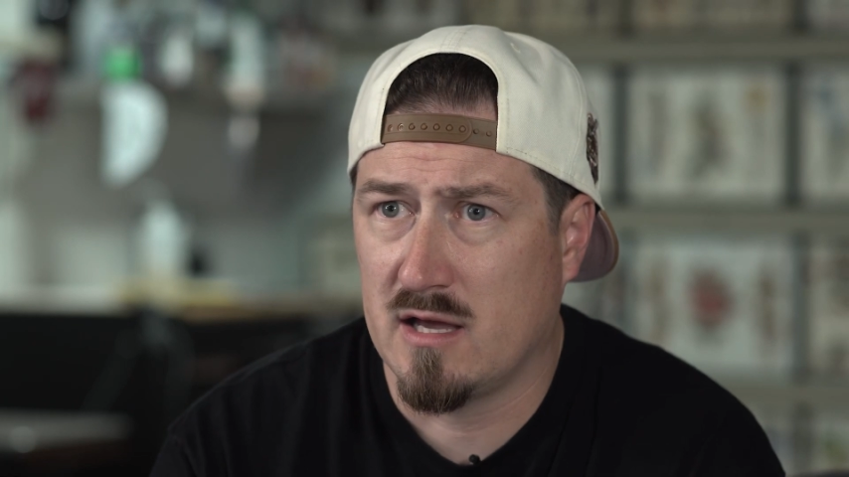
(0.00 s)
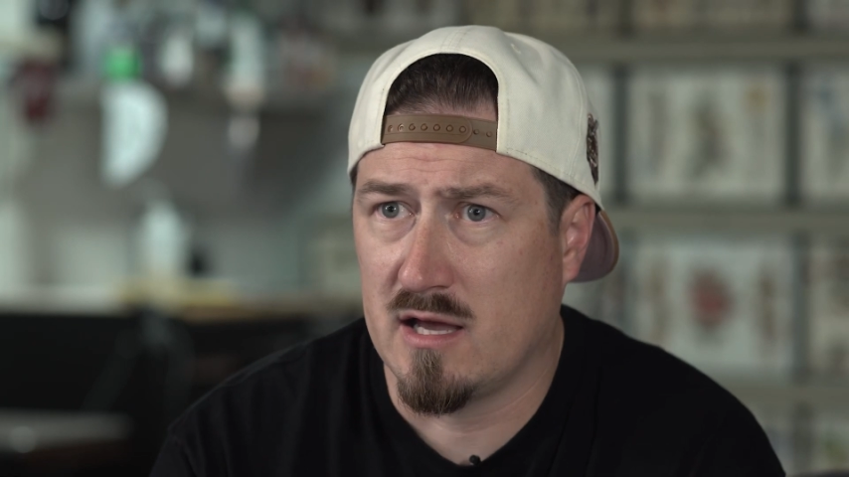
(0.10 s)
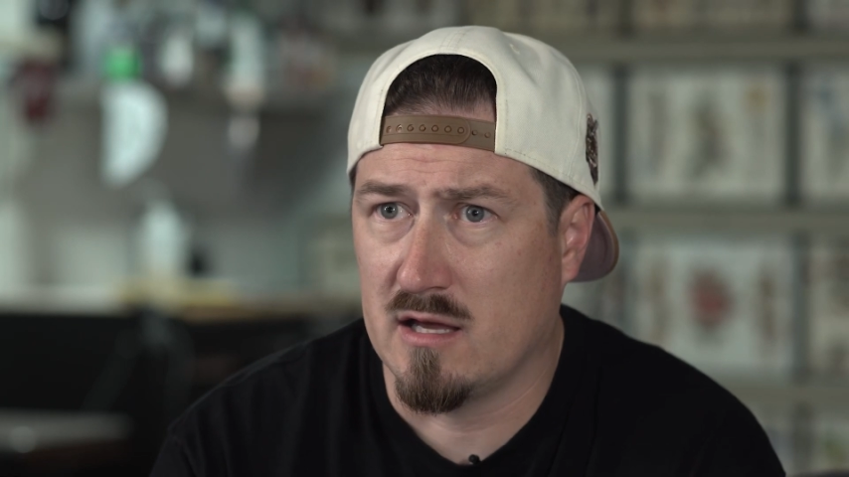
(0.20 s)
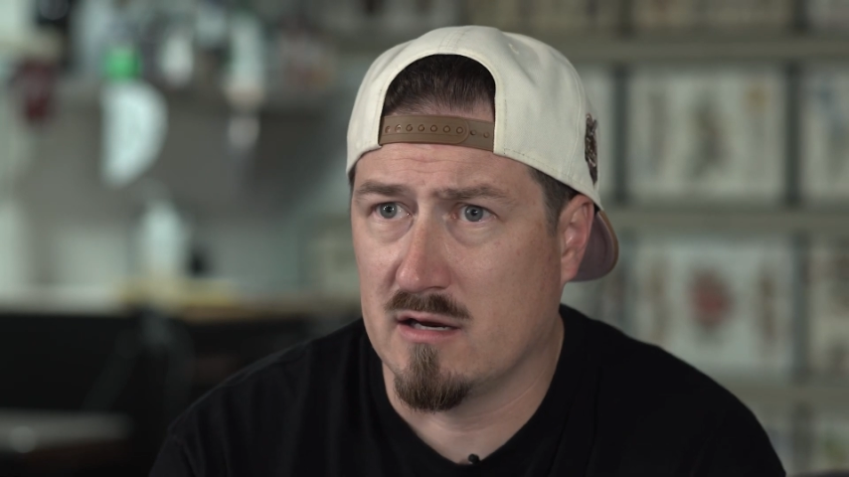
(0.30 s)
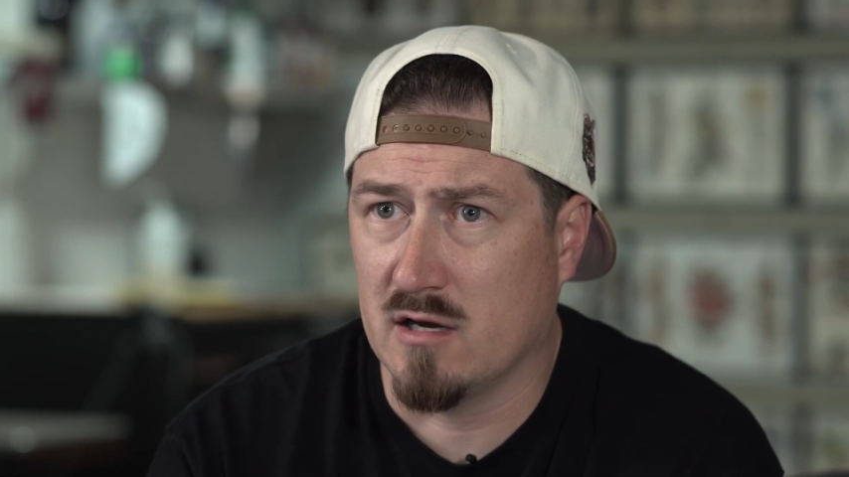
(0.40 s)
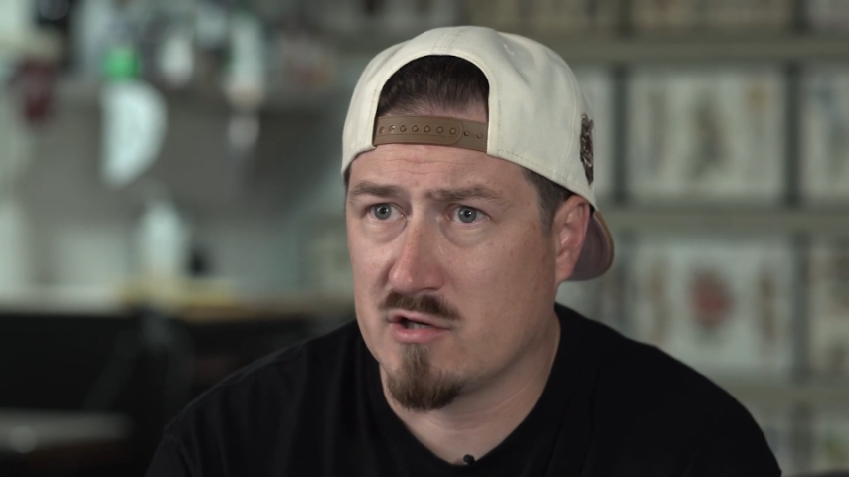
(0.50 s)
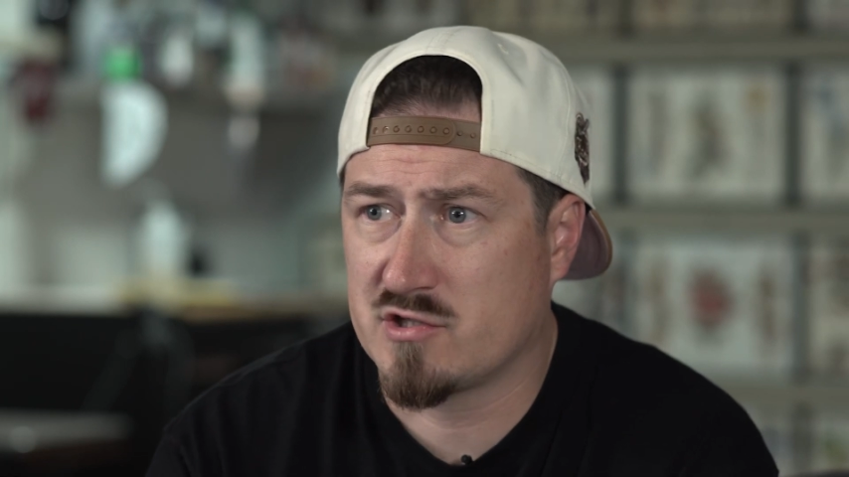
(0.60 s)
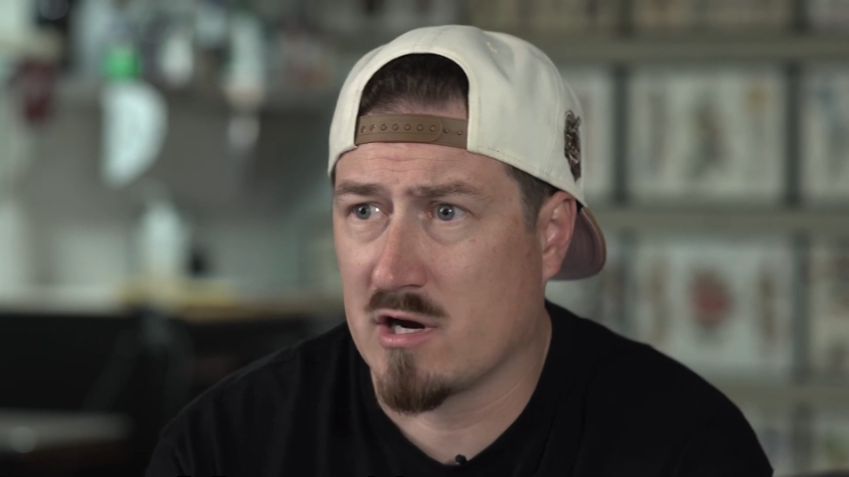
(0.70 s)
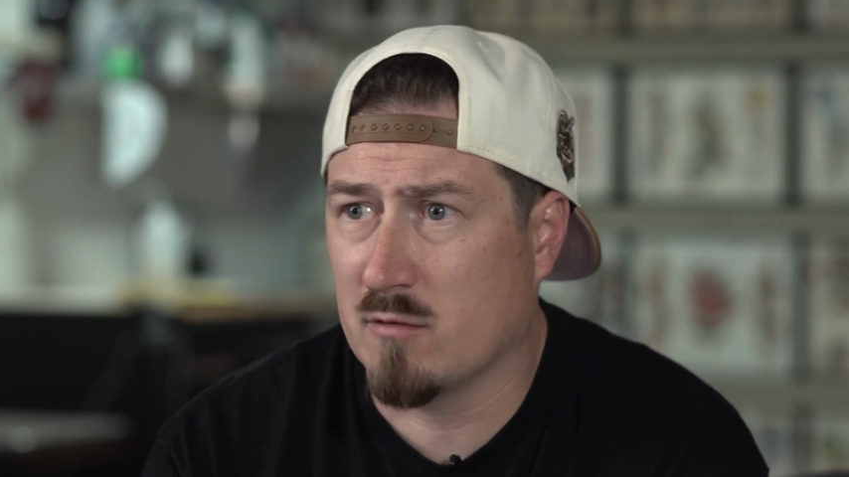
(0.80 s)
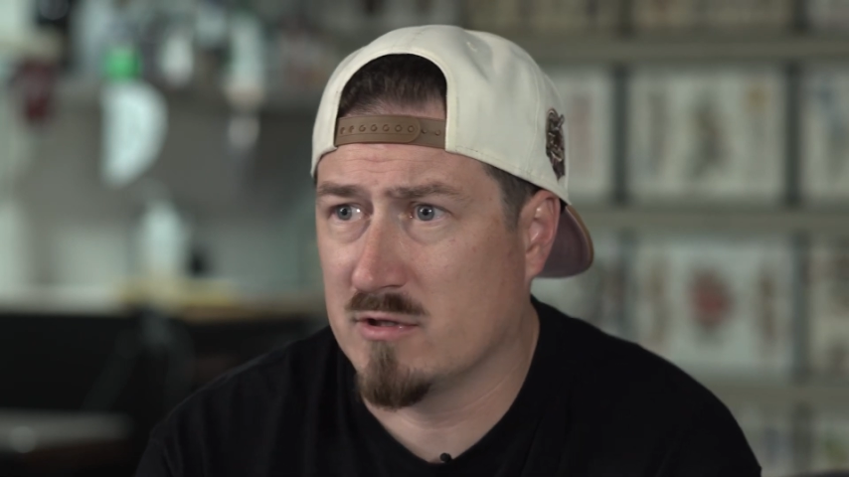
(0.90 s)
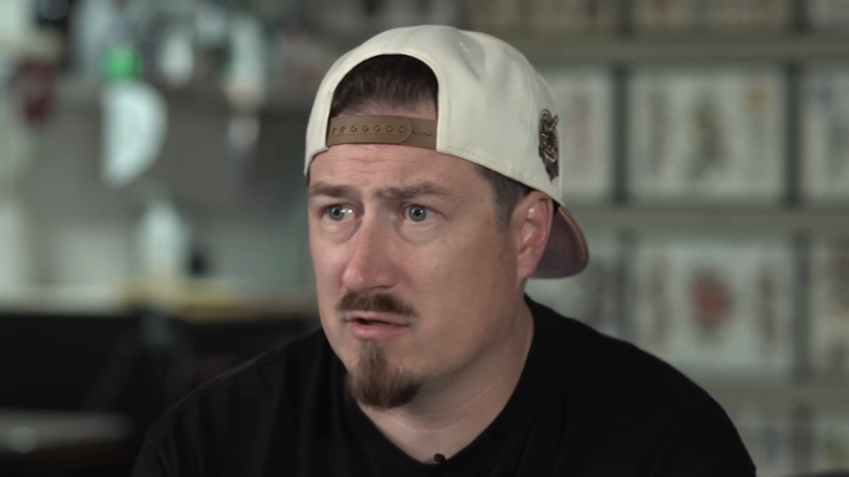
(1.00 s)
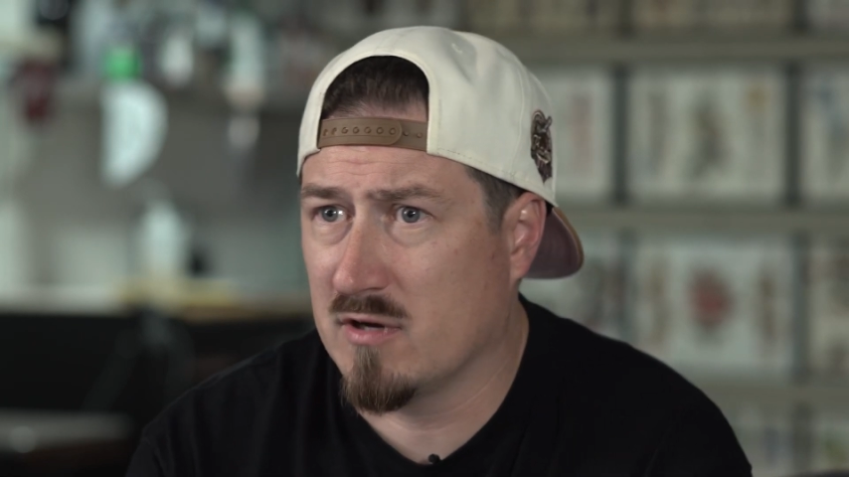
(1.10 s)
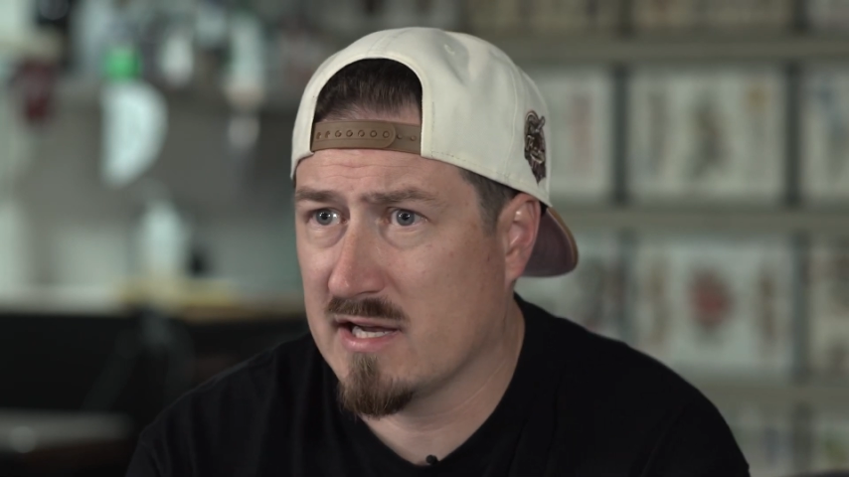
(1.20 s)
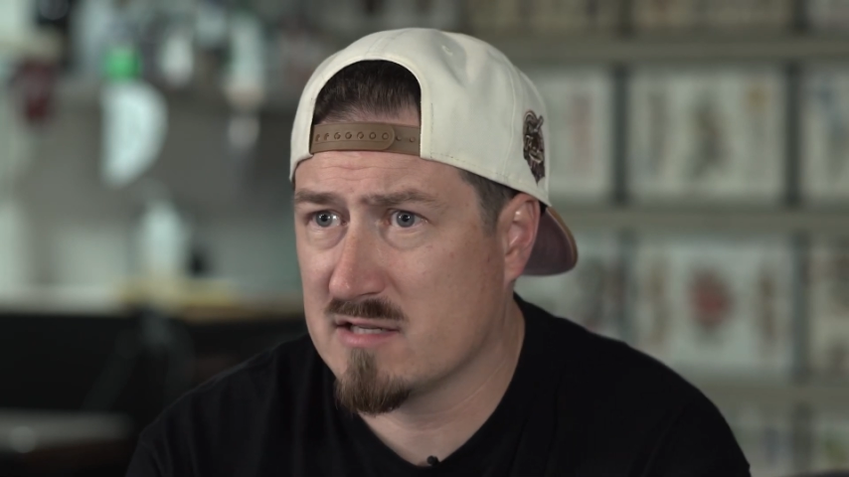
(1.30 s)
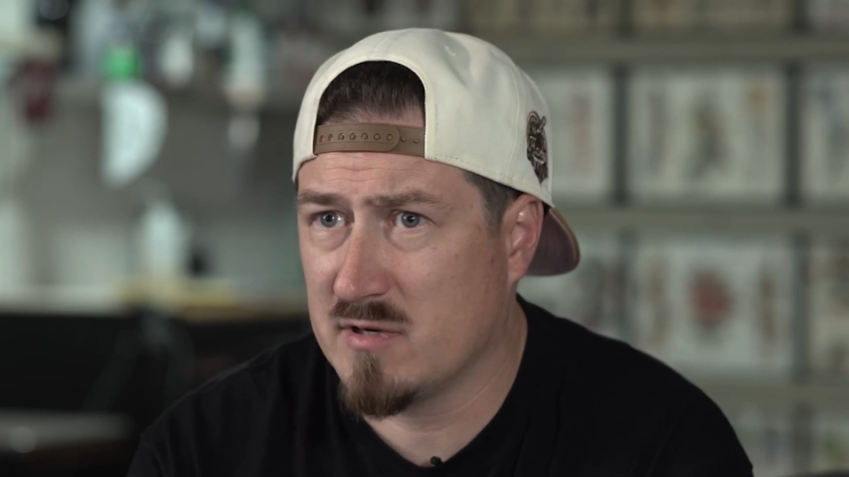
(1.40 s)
and share it with you guys,